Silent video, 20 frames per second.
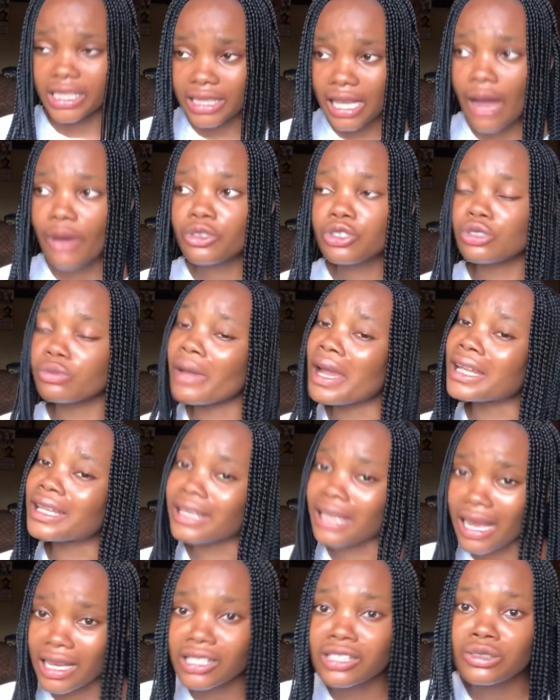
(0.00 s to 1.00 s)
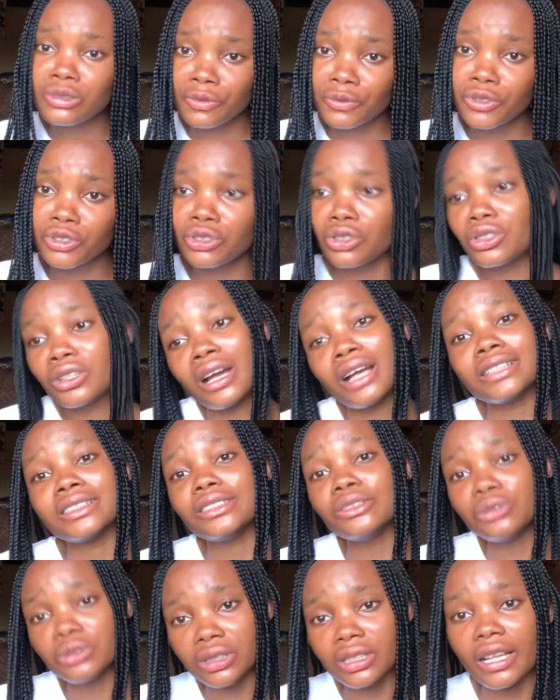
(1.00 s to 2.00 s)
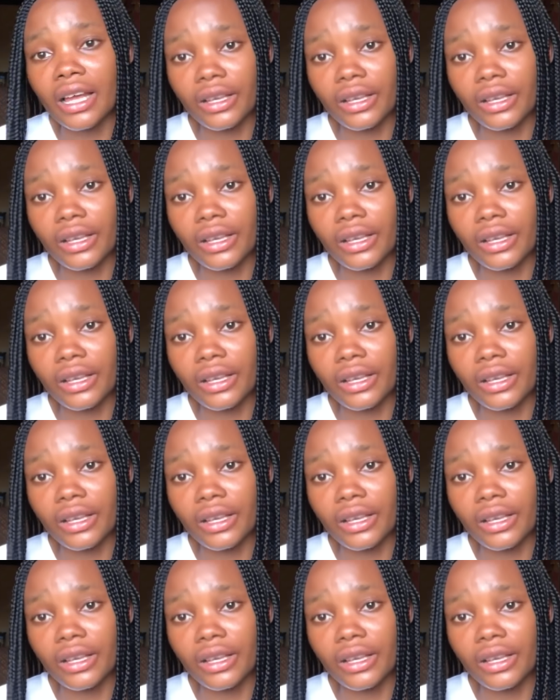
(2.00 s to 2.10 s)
Down to my last two videos, you can still see